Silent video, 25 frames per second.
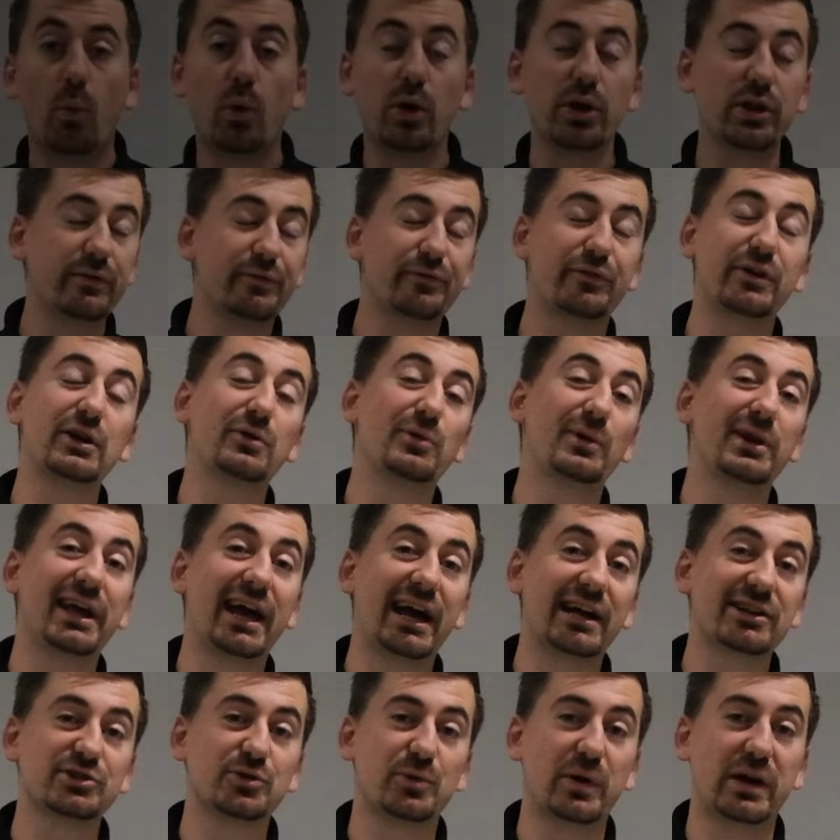One of the frequently
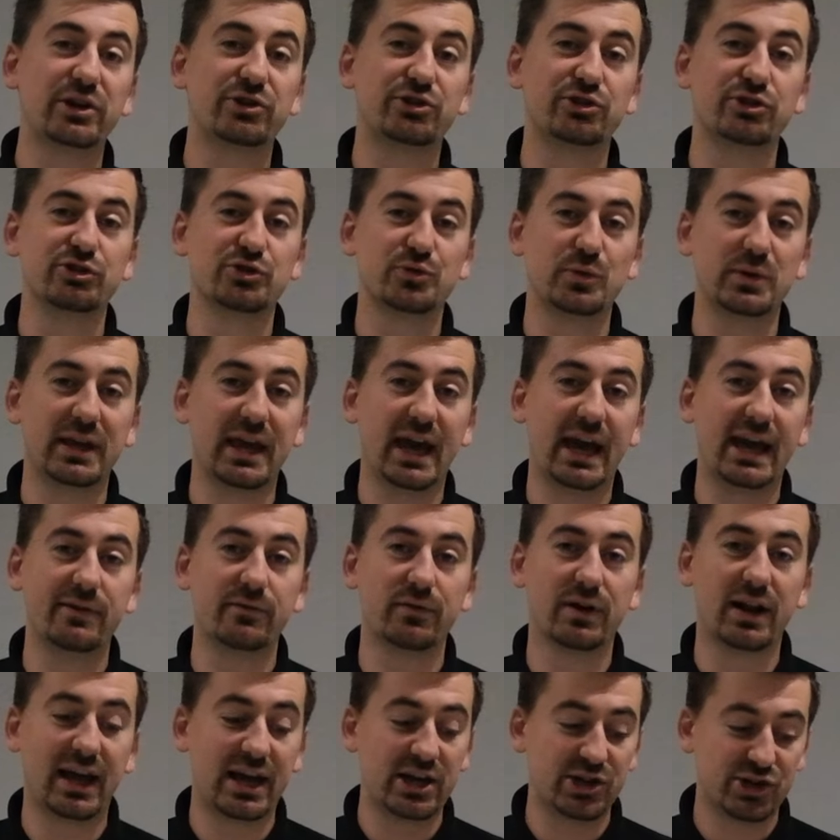asked questions we get
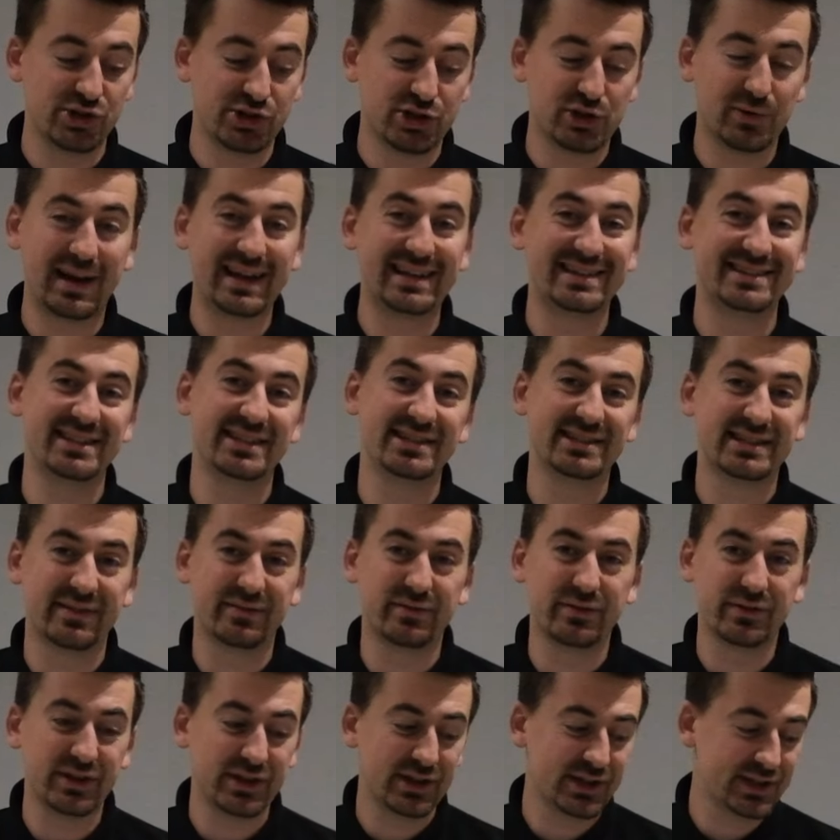in relation to
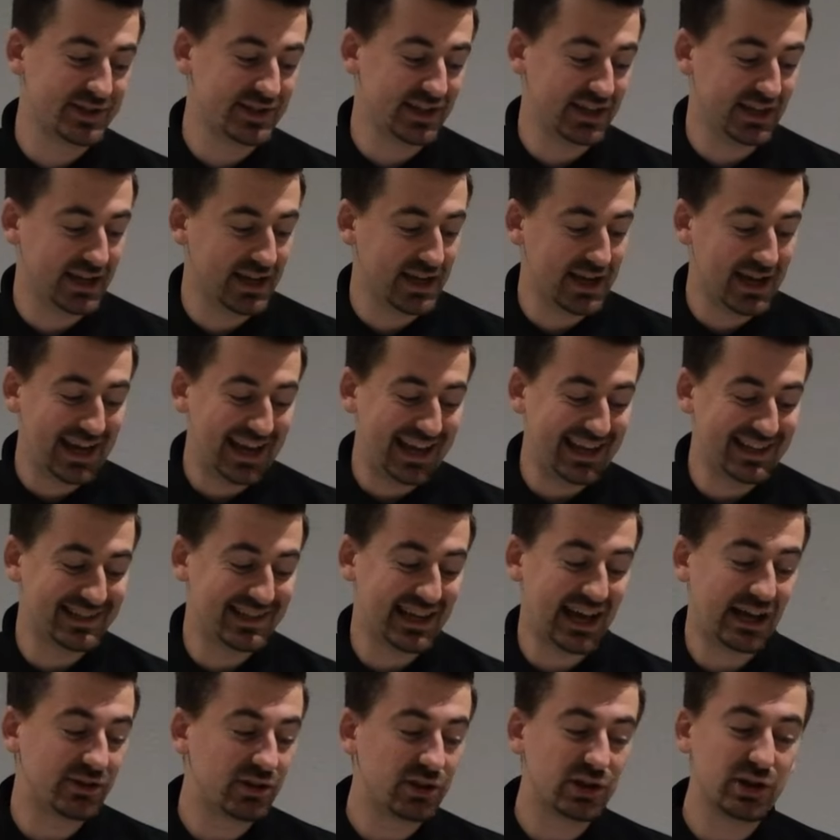AC730 is,
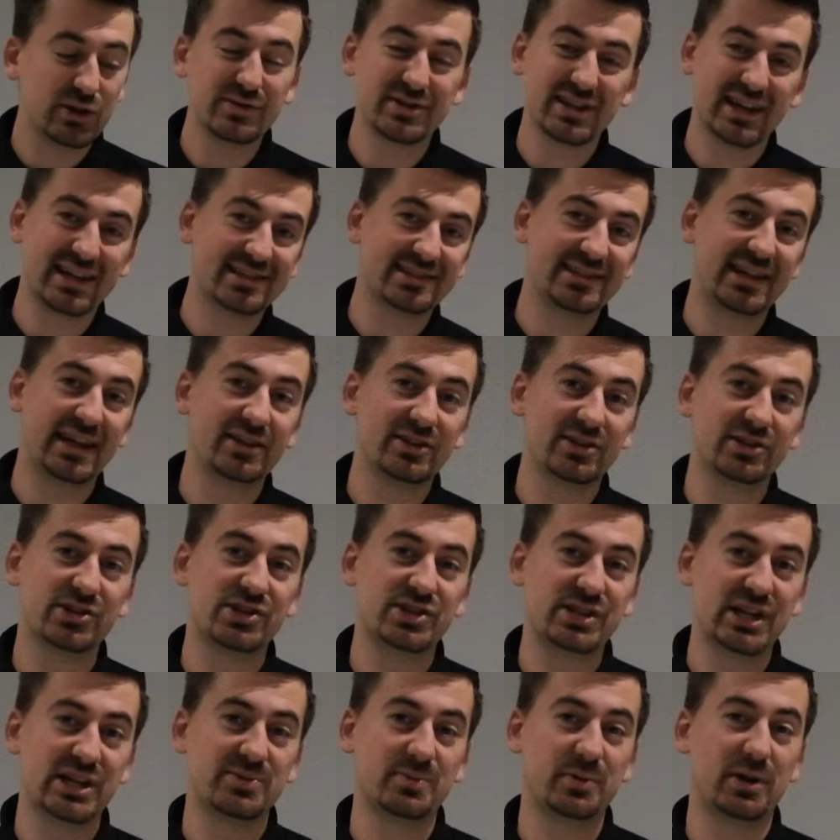can you use our
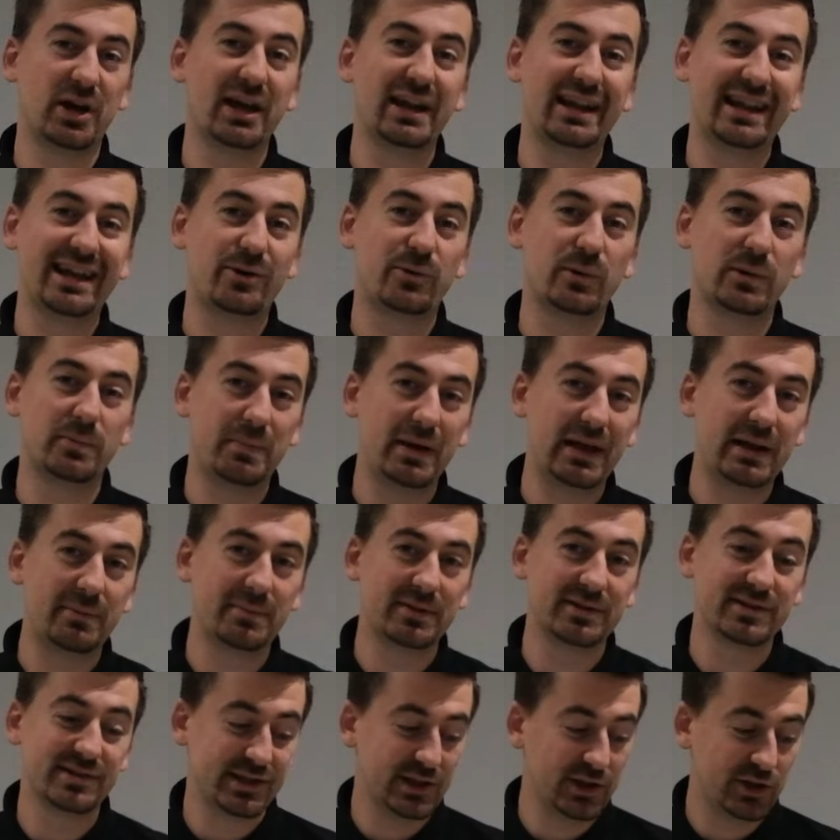standard Jesmonite liquid
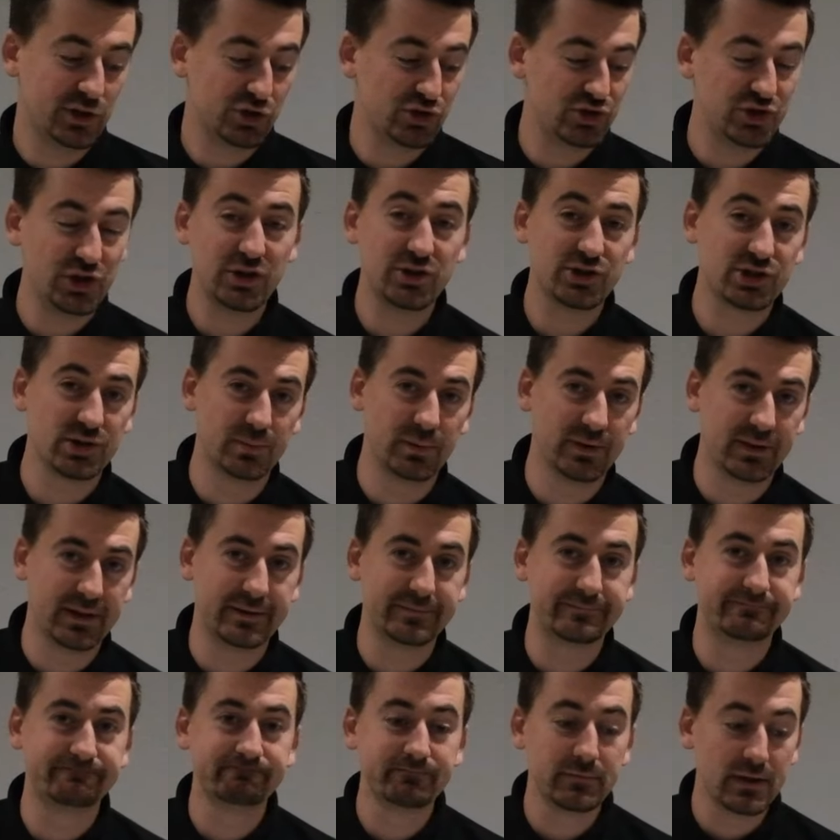pigments in conjunction with
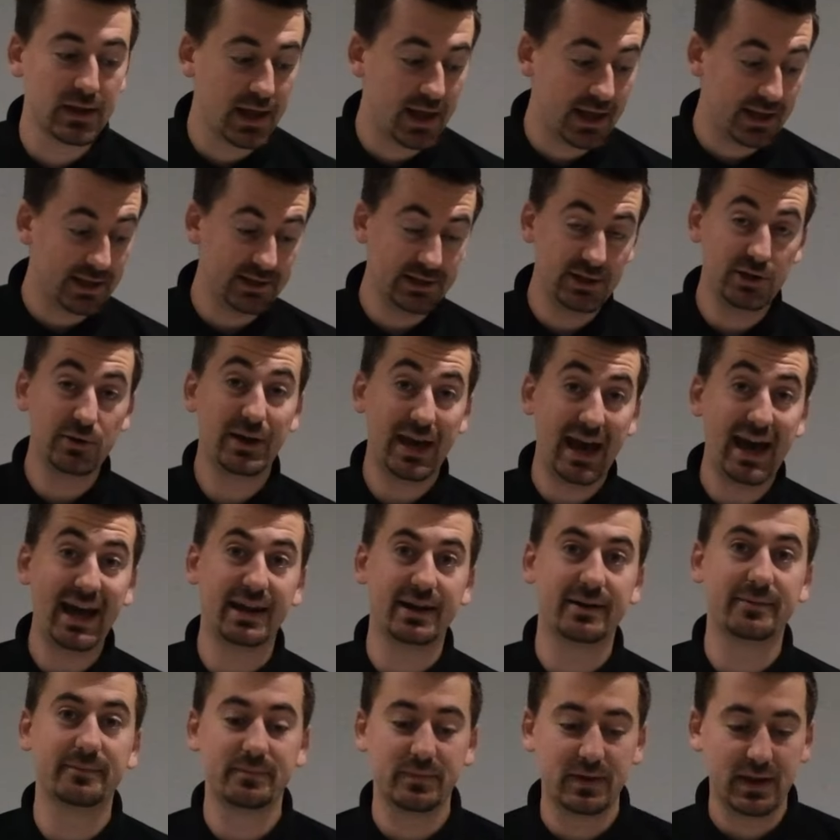it? You
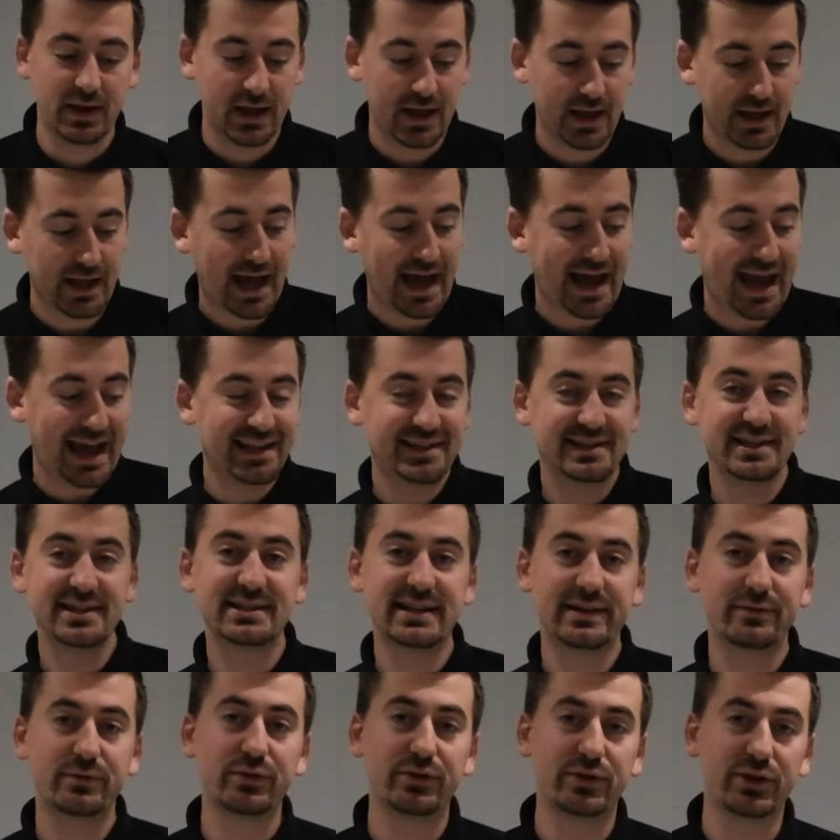can.
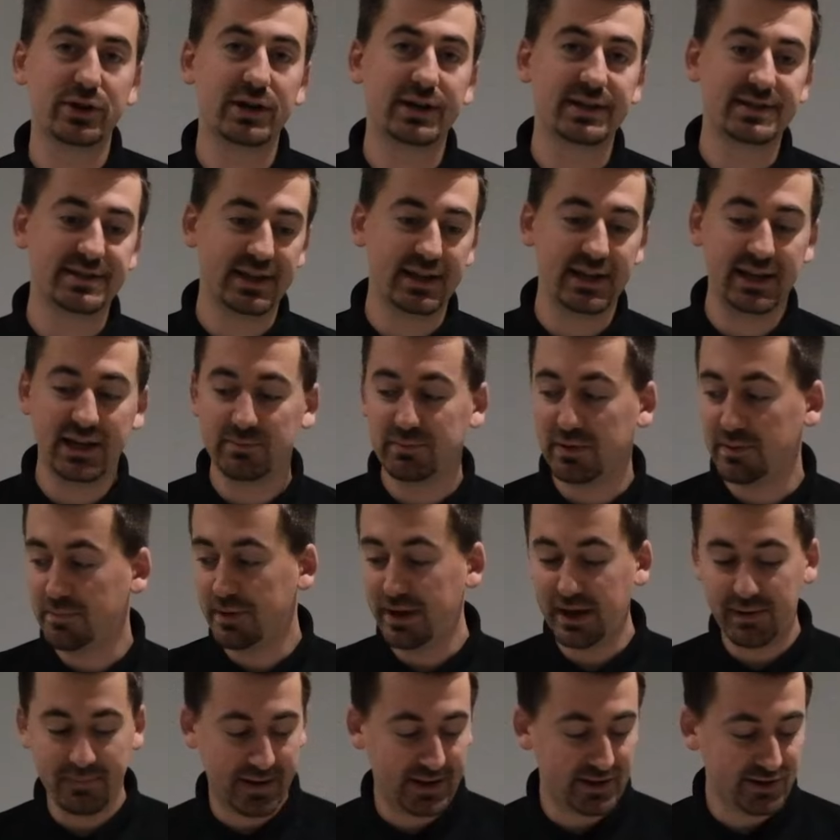AC730 can be
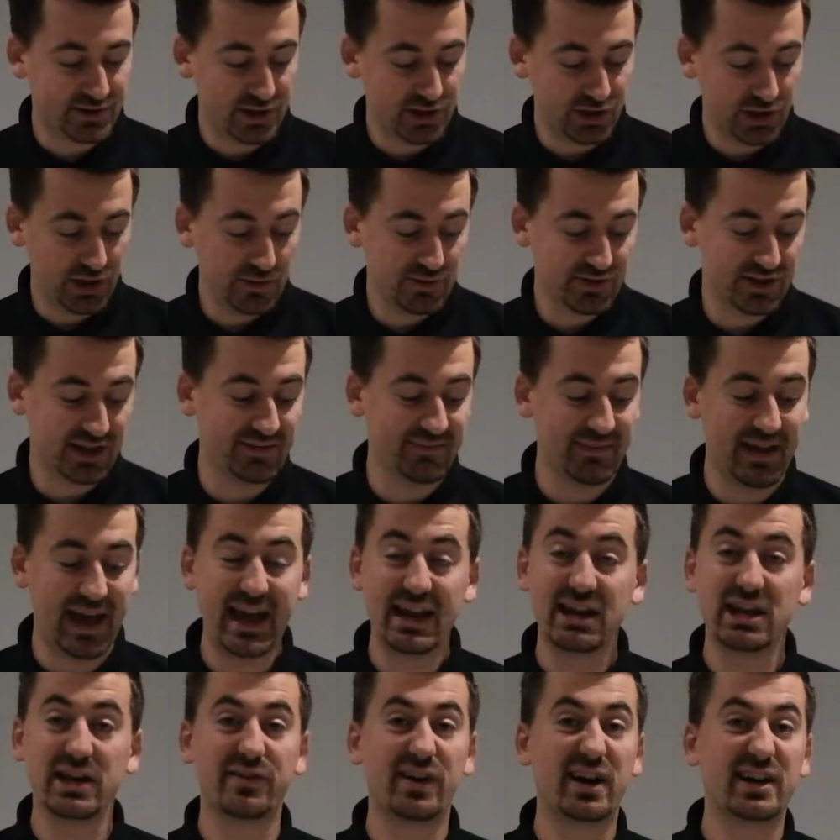pigmented using
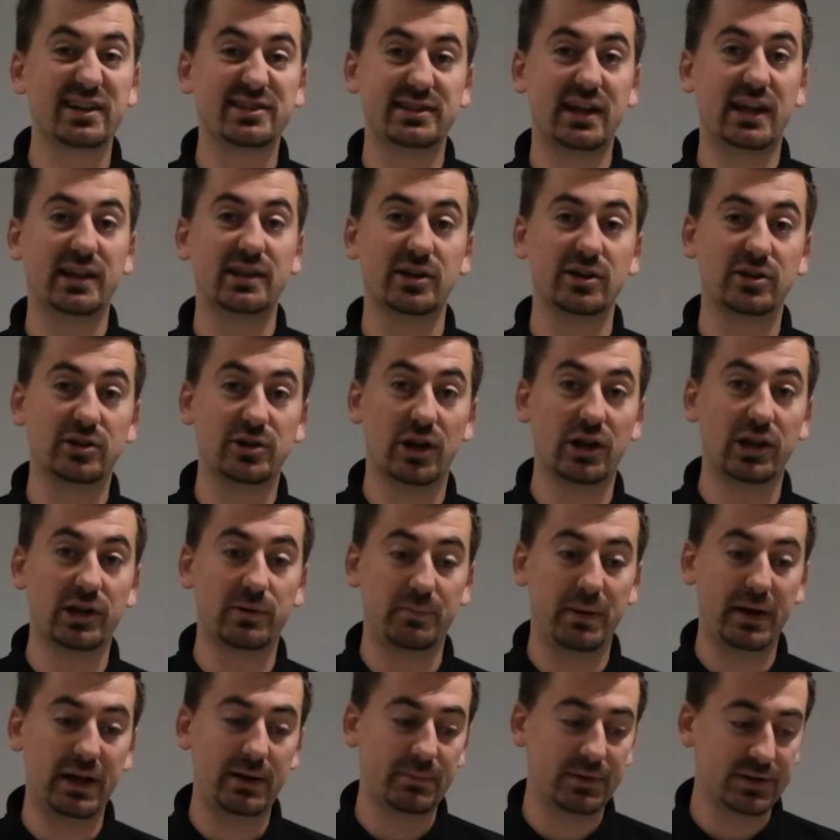any of our standard
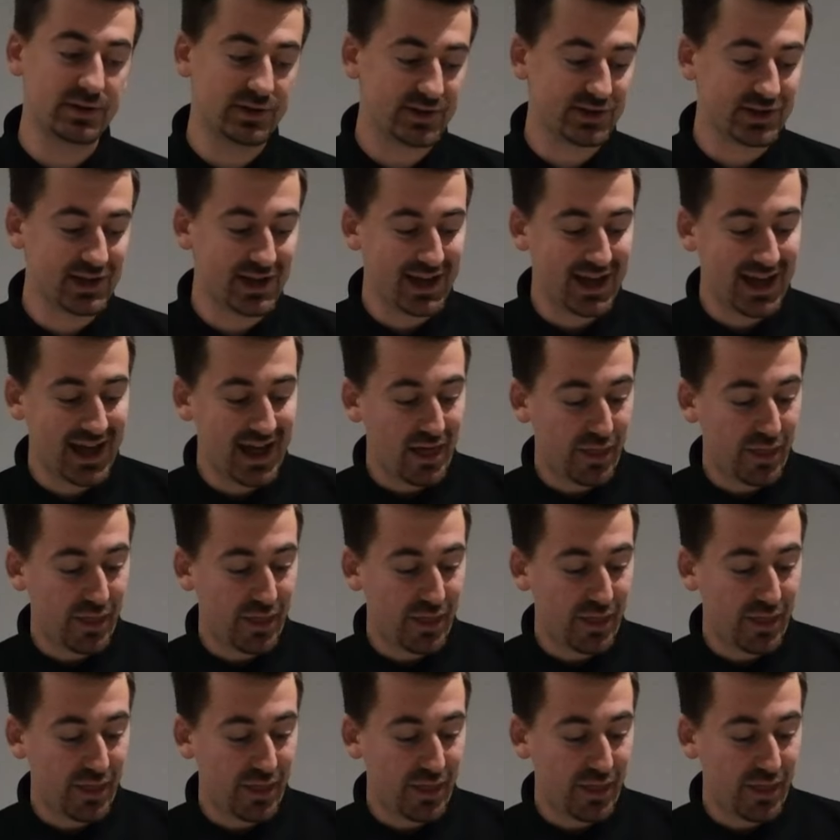coloured pigments.